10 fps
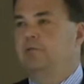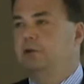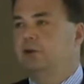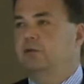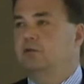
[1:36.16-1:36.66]

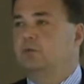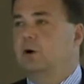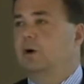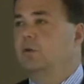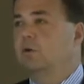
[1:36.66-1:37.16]
particular
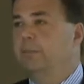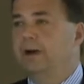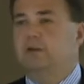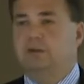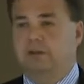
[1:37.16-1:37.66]
drug or a
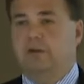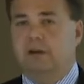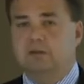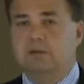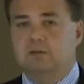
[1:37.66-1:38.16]
medical
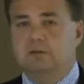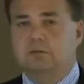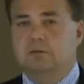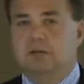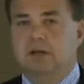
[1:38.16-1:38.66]

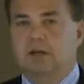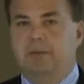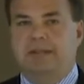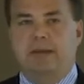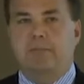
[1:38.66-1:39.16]
device,
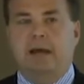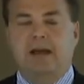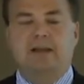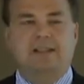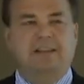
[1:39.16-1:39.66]
but that
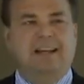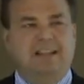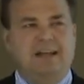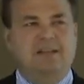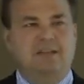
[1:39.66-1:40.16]
patent is not a
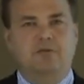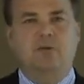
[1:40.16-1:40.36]
license for